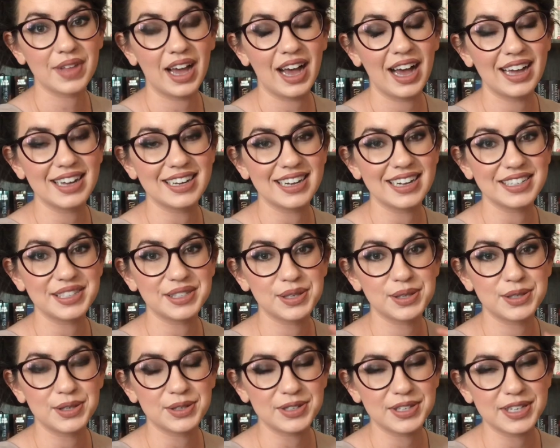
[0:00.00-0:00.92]
Hi guys,
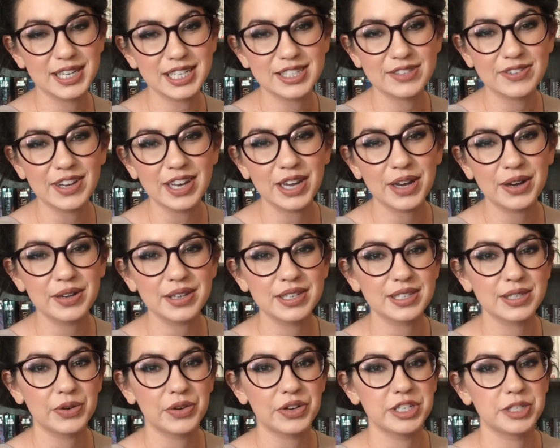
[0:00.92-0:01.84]
so today's video
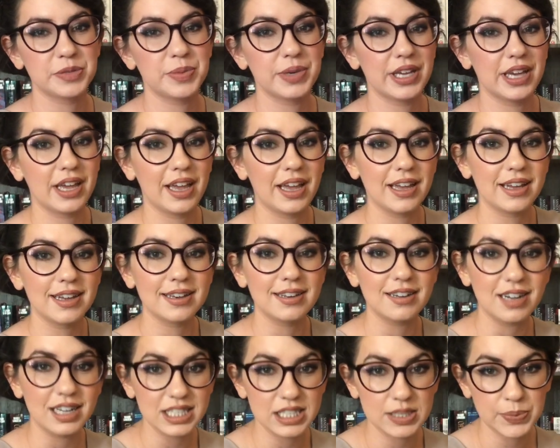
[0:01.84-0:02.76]
is going to be a
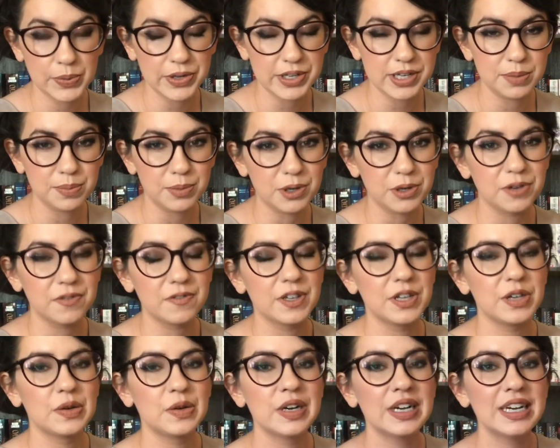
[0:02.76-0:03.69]
non-spoiler book
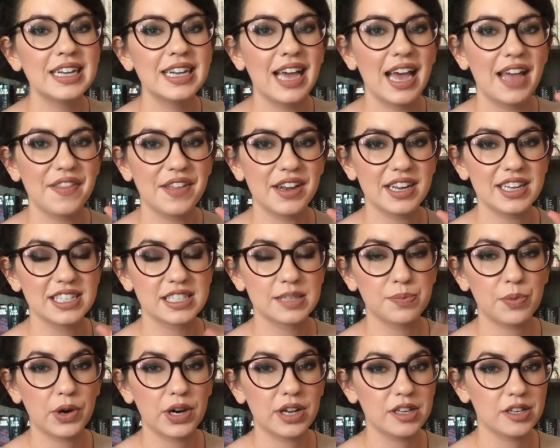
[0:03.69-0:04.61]
review and then a
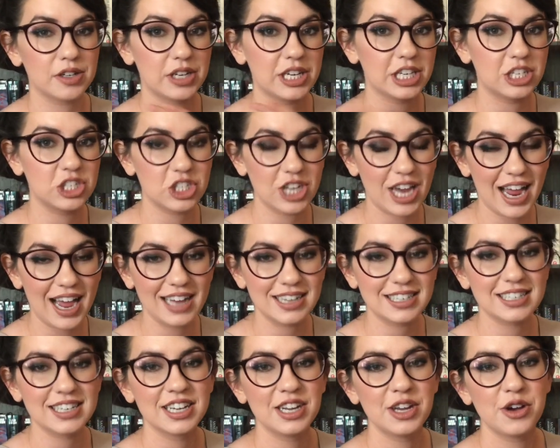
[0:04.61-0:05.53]
spoilery
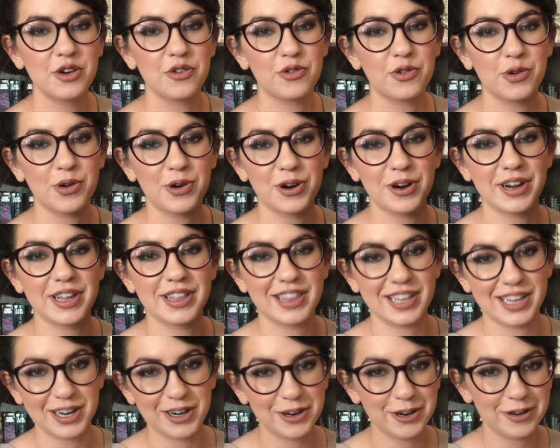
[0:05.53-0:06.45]
chat for The
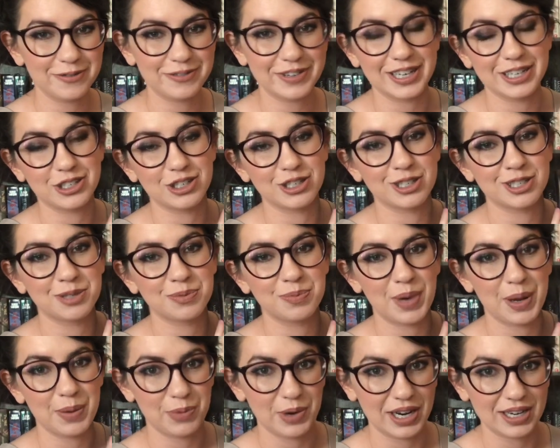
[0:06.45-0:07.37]
Hero of Ages
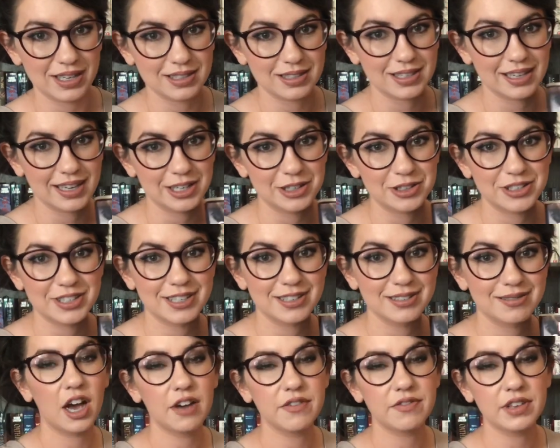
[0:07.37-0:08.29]
by Brandon
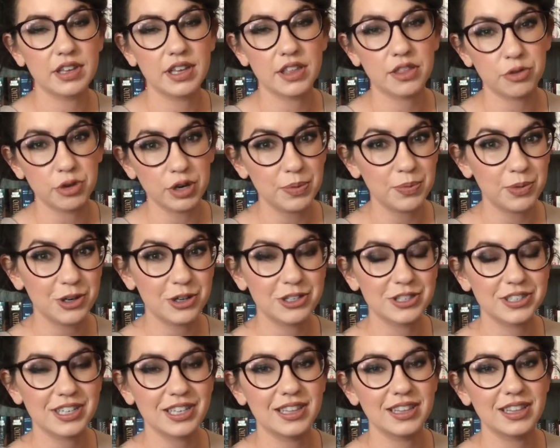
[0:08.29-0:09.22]
Sanderson. Of the three
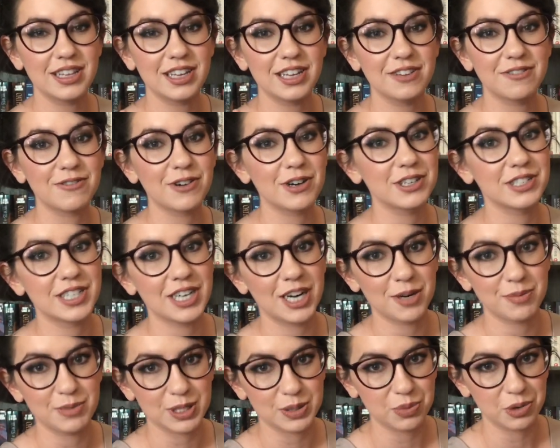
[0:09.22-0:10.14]
books in the first
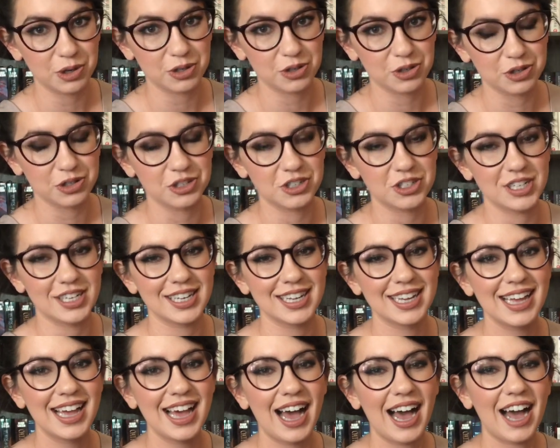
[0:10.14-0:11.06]
Era Mistborn trilogy,
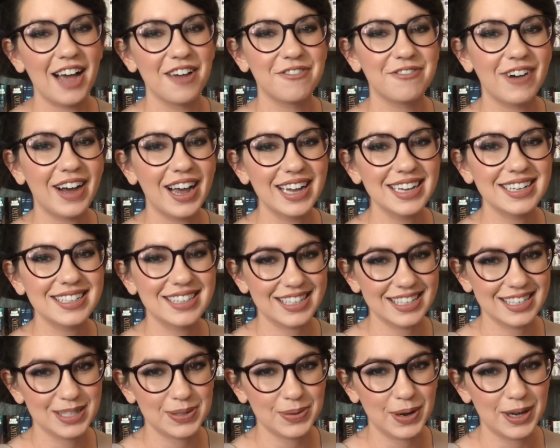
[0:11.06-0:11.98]
I find
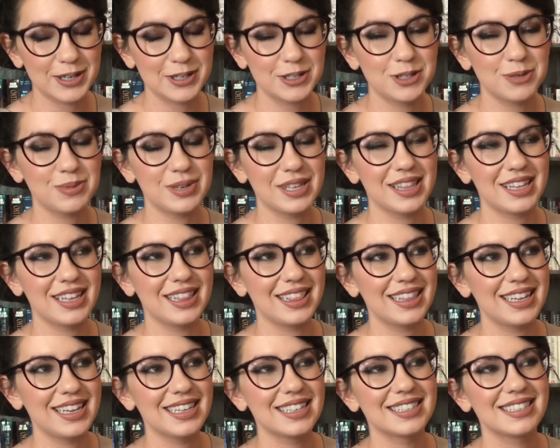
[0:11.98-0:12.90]
this one to be the
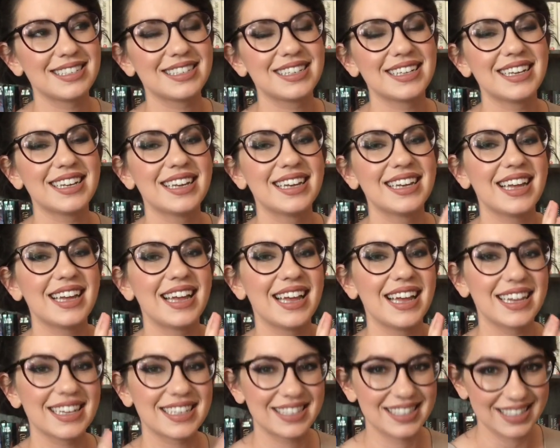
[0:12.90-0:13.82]
least
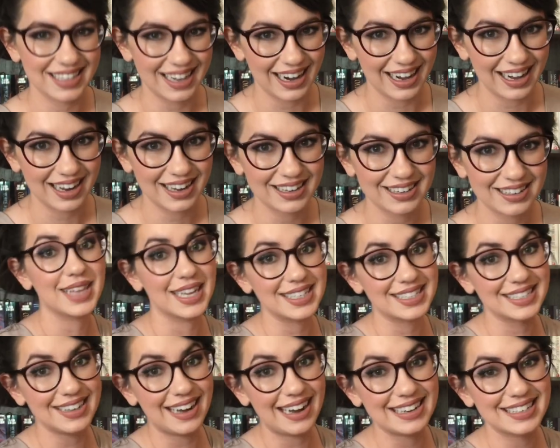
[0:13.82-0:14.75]
exciting.
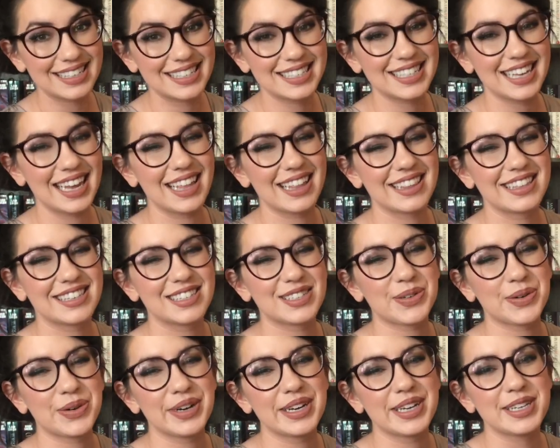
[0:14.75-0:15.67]
That's not to say that the
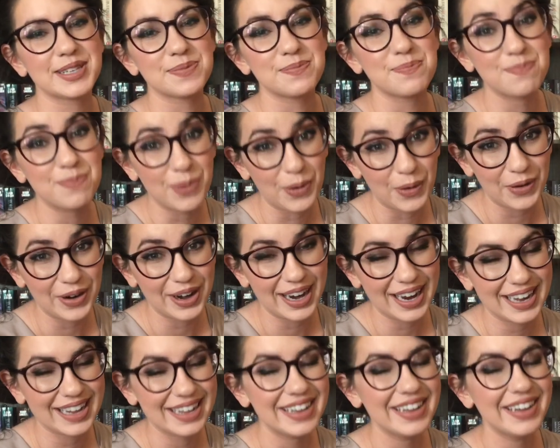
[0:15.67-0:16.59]
story is
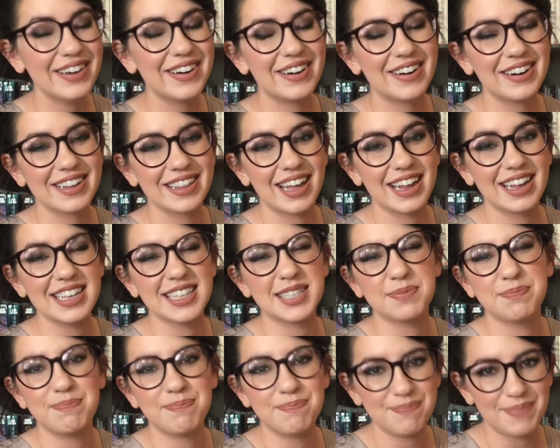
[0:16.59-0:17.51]
boring or that it's
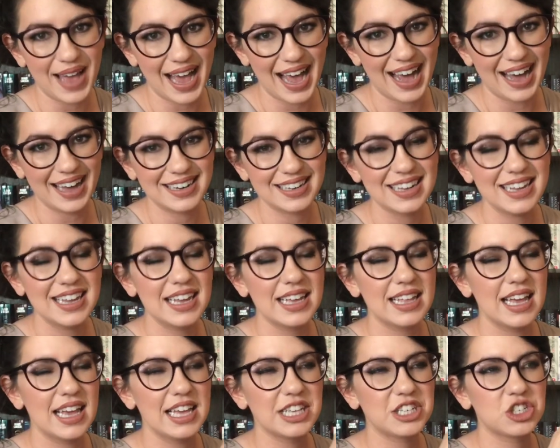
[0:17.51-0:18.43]
bad.
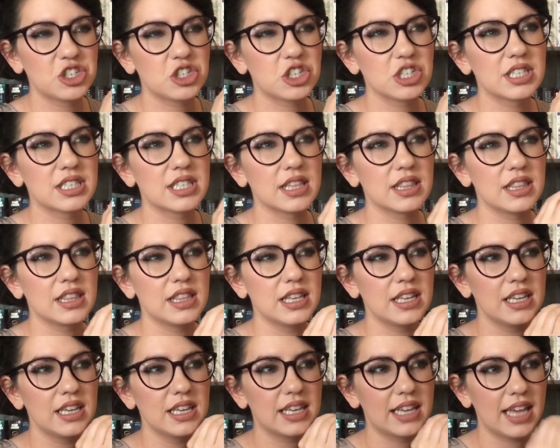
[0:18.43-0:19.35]
It's just that
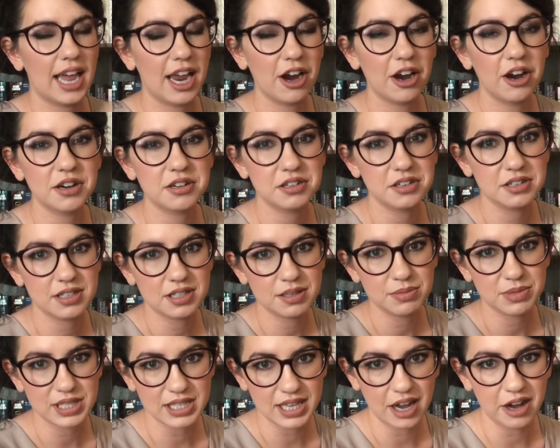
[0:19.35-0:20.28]
the characters
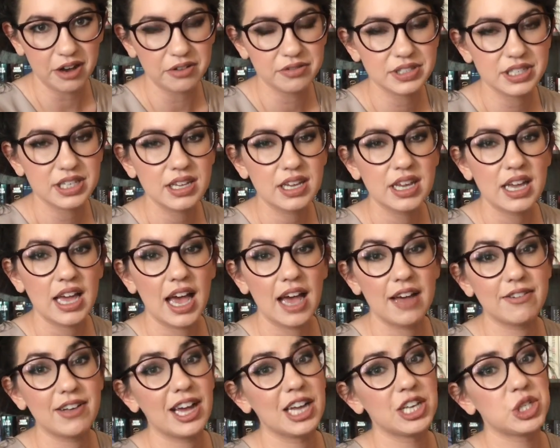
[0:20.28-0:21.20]
themselves
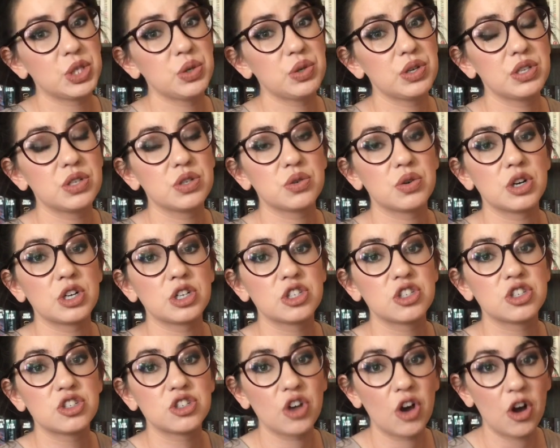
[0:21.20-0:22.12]
have had to endure
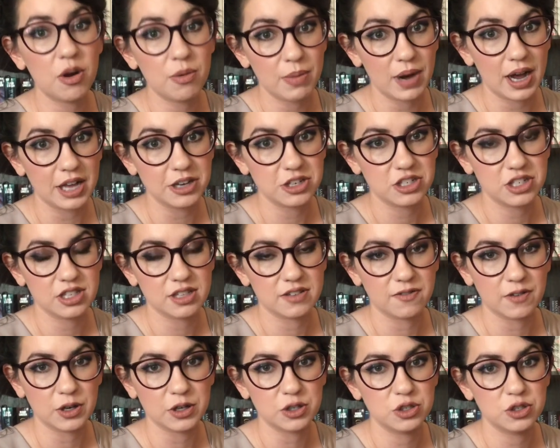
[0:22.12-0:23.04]
so much in the
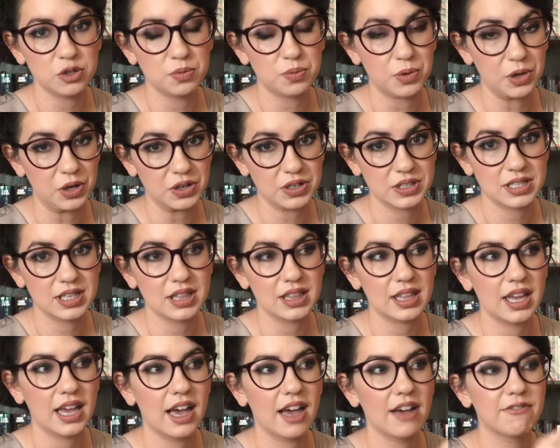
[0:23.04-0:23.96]
first two books, that
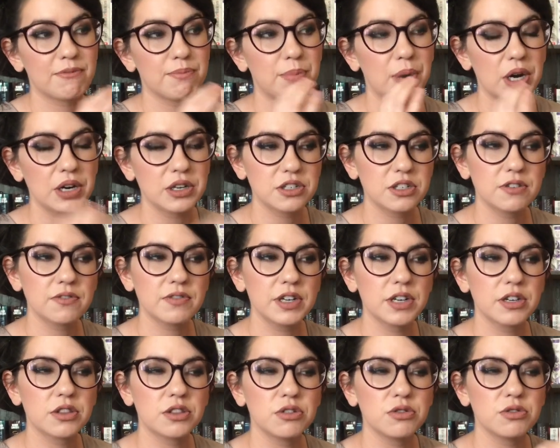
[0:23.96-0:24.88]
they have
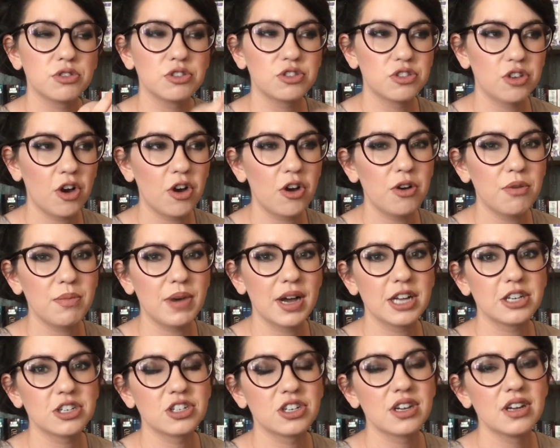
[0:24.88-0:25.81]
persevered through so
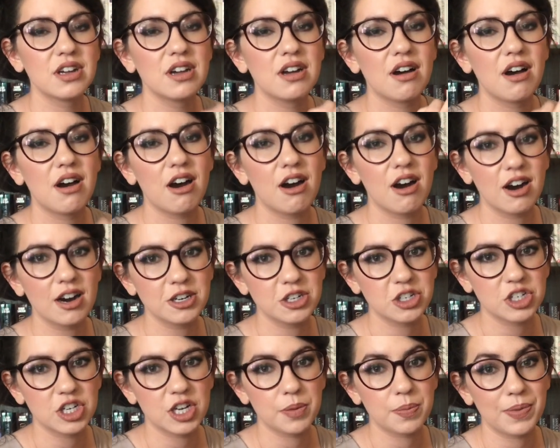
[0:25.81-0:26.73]
much
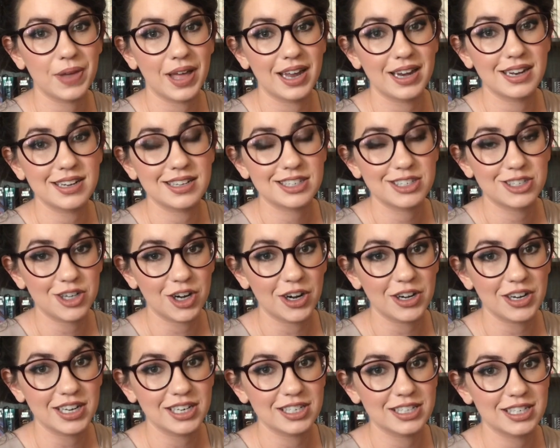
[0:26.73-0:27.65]
hardship and it's
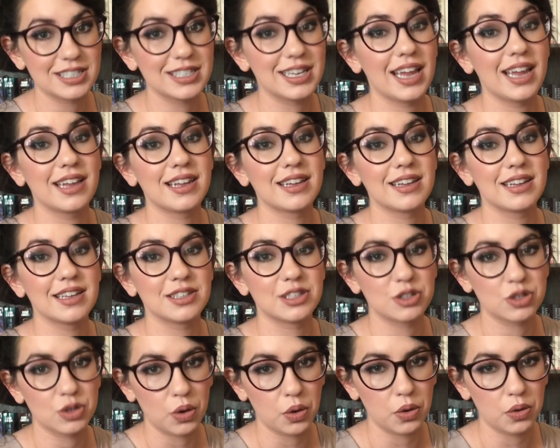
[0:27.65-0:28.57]
starting to take
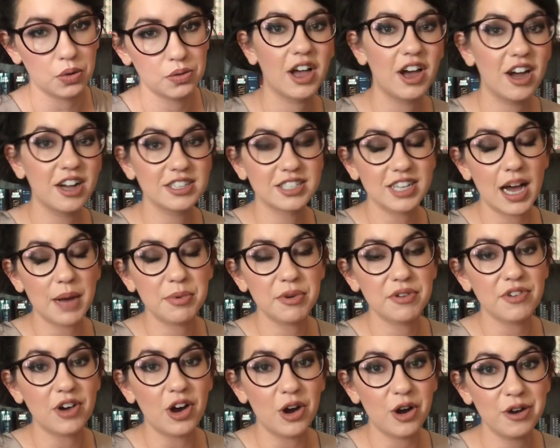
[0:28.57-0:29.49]
its toll. On top
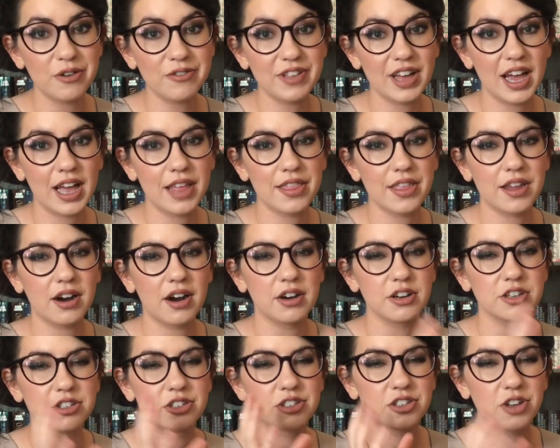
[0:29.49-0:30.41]
of all that, there
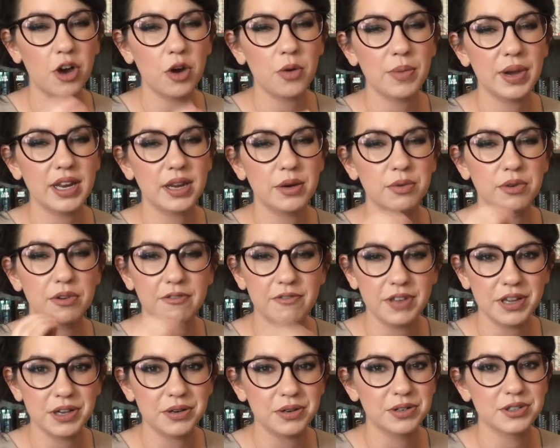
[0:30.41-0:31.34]
are so many
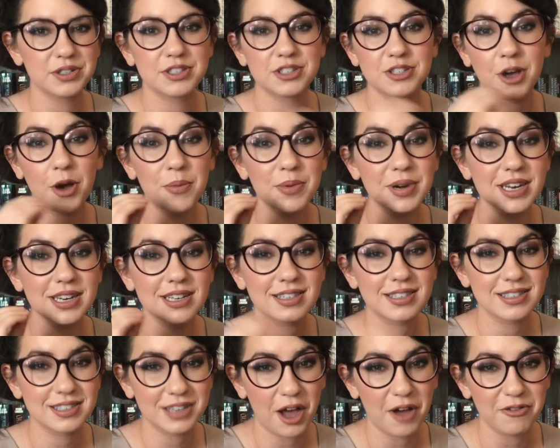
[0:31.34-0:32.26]
reveals, so many
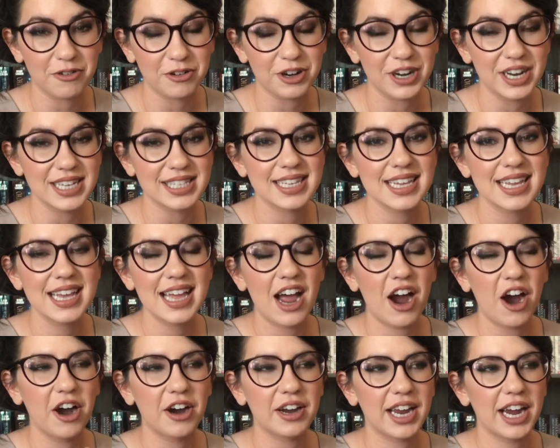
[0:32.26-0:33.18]
discoveries.
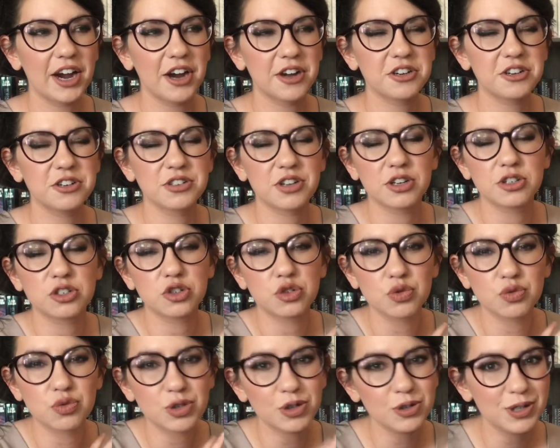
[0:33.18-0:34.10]
Our characters are
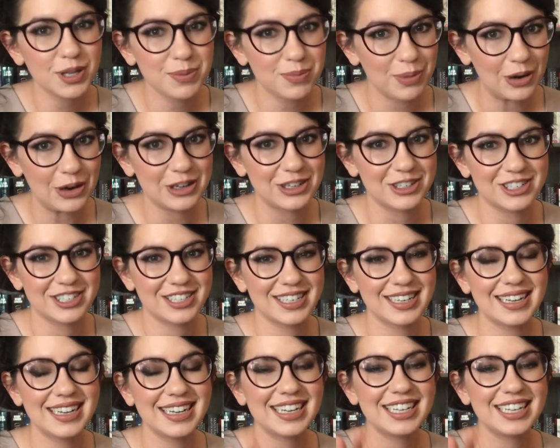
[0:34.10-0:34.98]
truly pushed